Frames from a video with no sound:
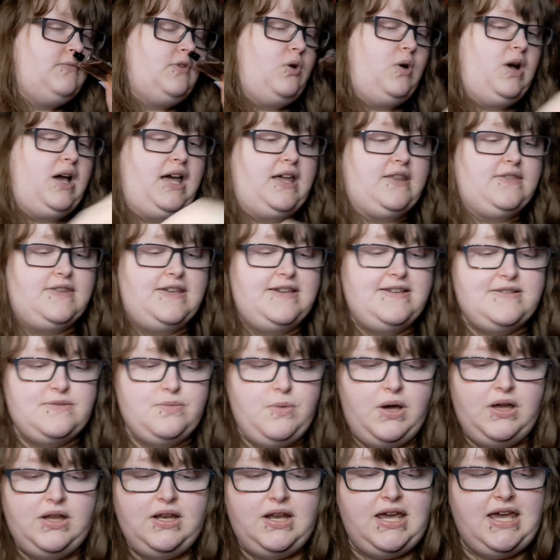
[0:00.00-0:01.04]
Okay, this
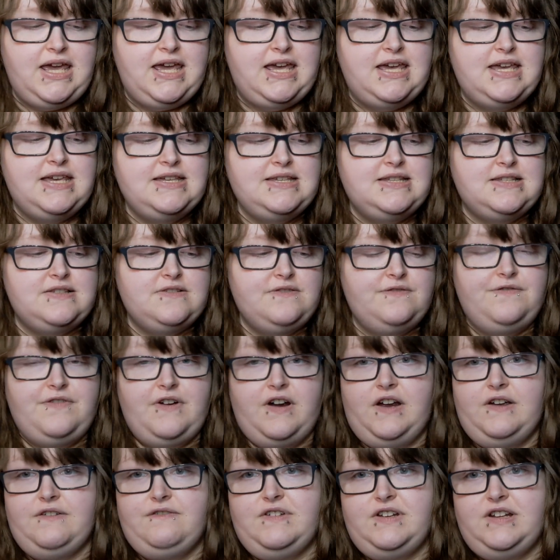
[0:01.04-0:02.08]
one is
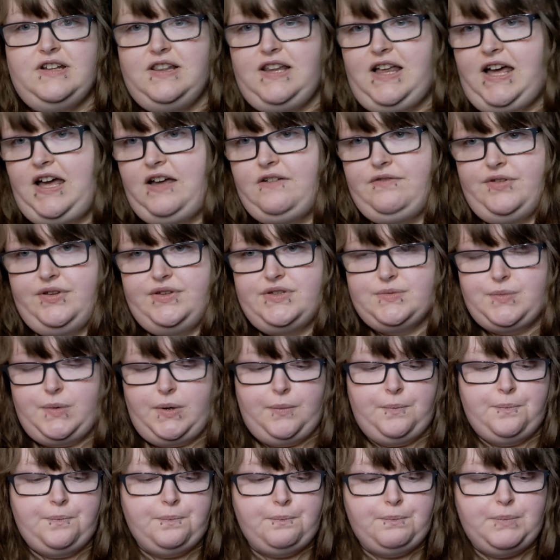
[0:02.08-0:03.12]
very vanilla heavy as
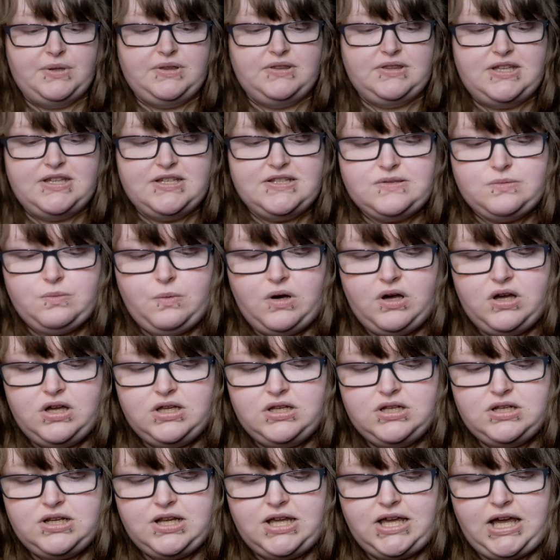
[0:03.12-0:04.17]
well. But this
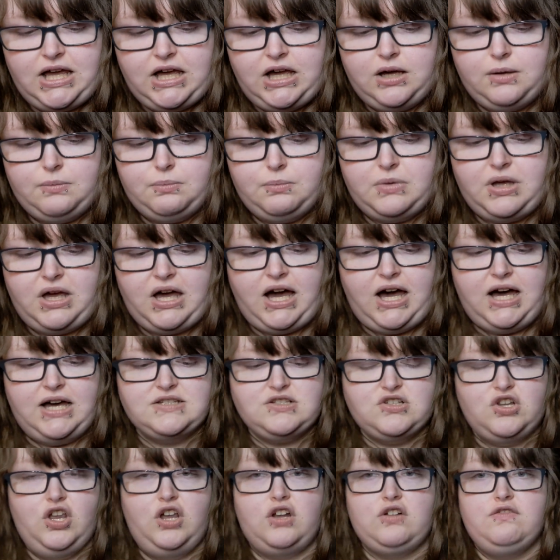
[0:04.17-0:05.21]
one
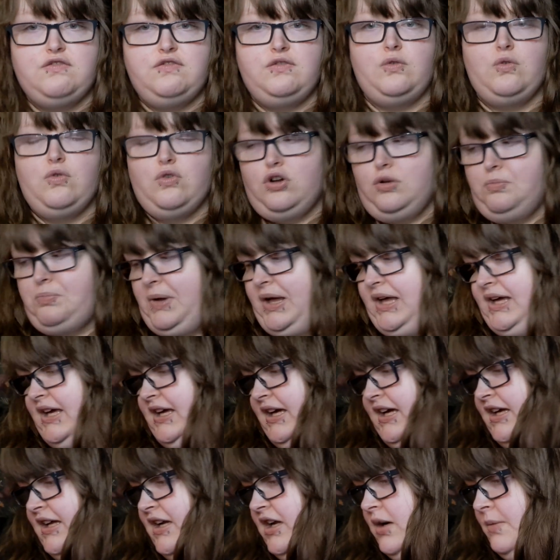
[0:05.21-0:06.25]
has a lot of floral
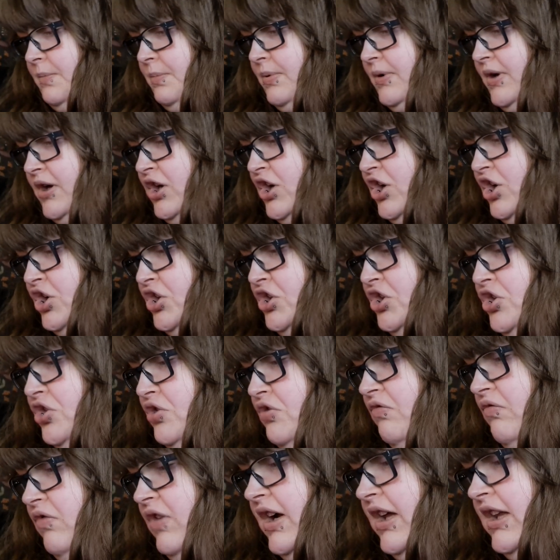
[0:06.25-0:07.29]
backing it up.
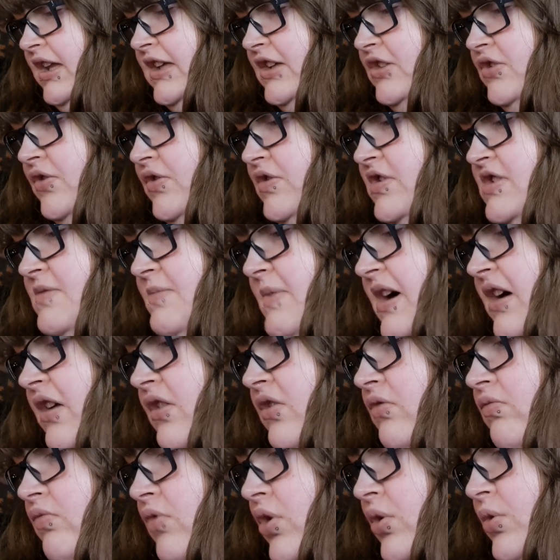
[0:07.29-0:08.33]
You really do smell
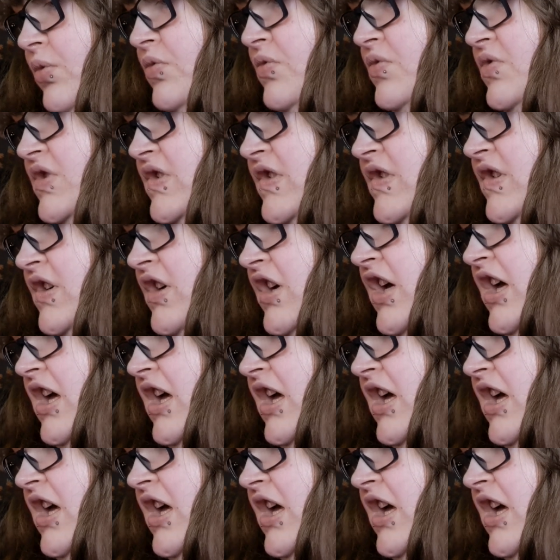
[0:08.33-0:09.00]
the rose.